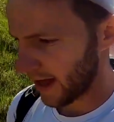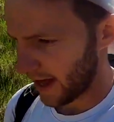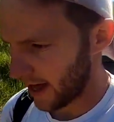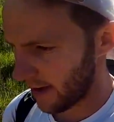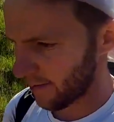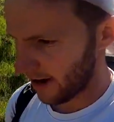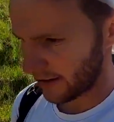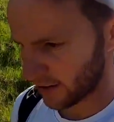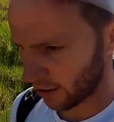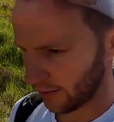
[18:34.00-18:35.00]
and
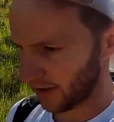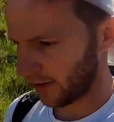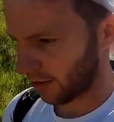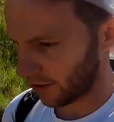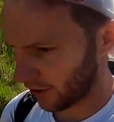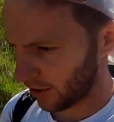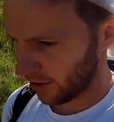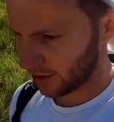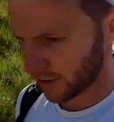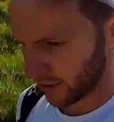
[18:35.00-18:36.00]
stopped in Kinloch Mor,
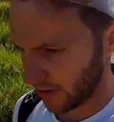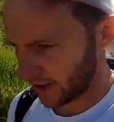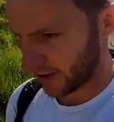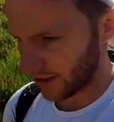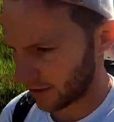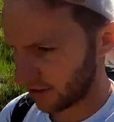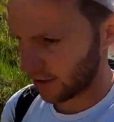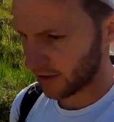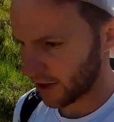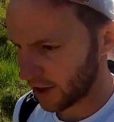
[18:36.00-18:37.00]
so he's going to
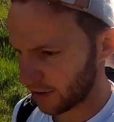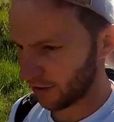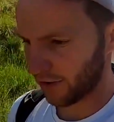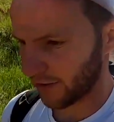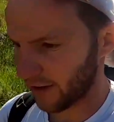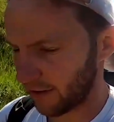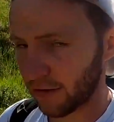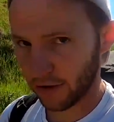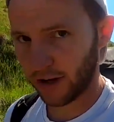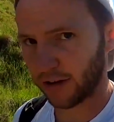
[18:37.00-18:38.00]
do north to south
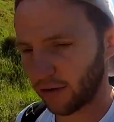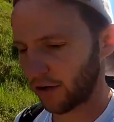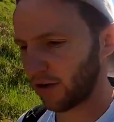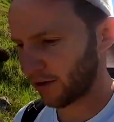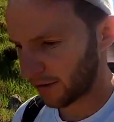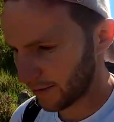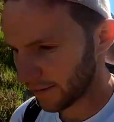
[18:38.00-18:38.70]
to Kinloch Mor.